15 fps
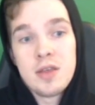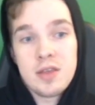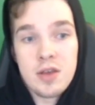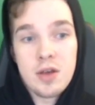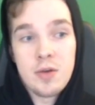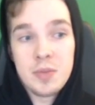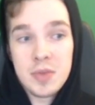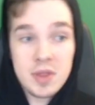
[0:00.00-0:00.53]

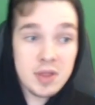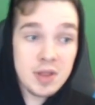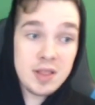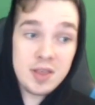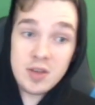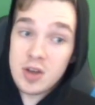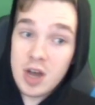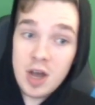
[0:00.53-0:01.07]
So,
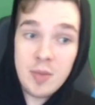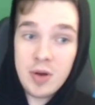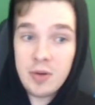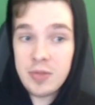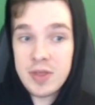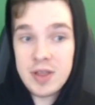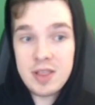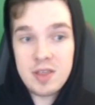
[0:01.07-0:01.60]
it's a
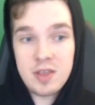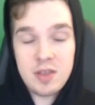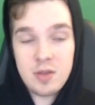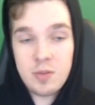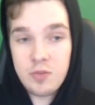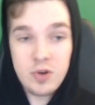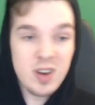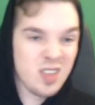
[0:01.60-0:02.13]
combo
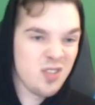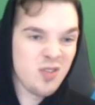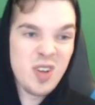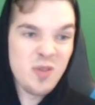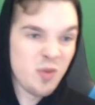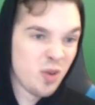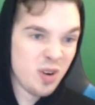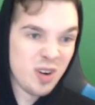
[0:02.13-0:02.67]
that's pretty
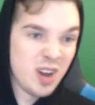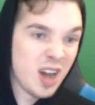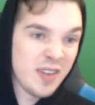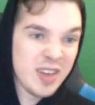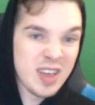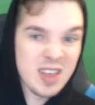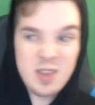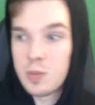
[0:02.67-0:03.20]
straightforward and
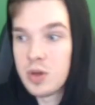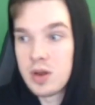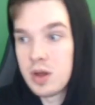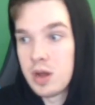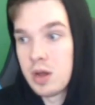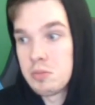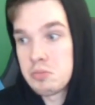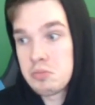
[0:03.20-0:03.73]
obvious,
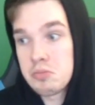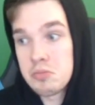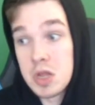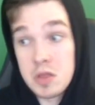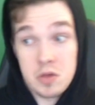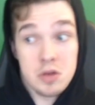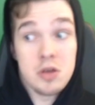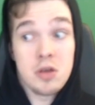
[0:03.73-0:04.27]
but
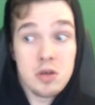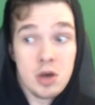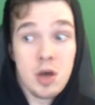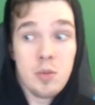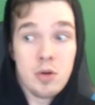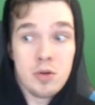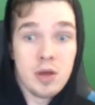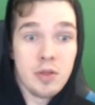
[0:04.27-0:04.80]
it's a good
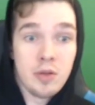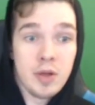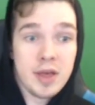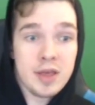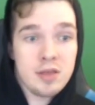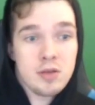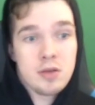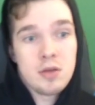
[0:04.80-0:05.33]
combo
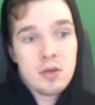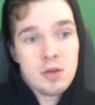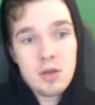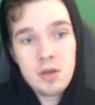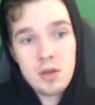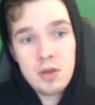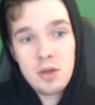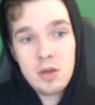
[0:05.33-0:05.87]
nonetheless.
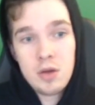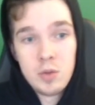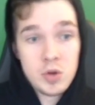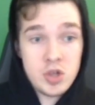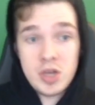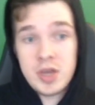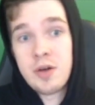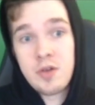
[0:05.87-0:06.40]

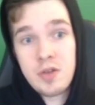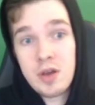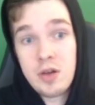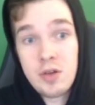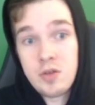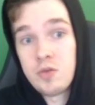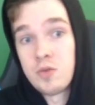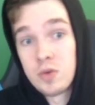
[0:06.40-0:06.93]
Witching Hour is
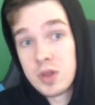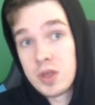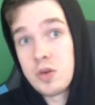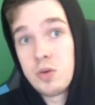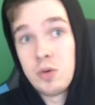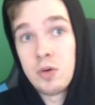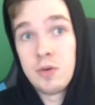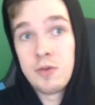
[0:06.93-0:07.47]
also really
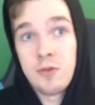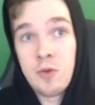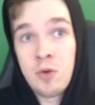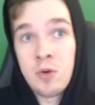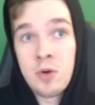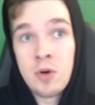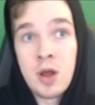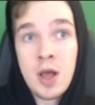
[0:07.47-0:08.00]
cool
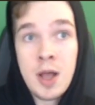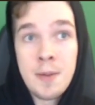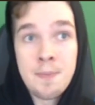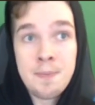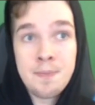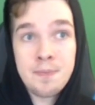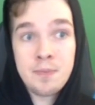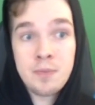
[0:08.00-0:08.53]
for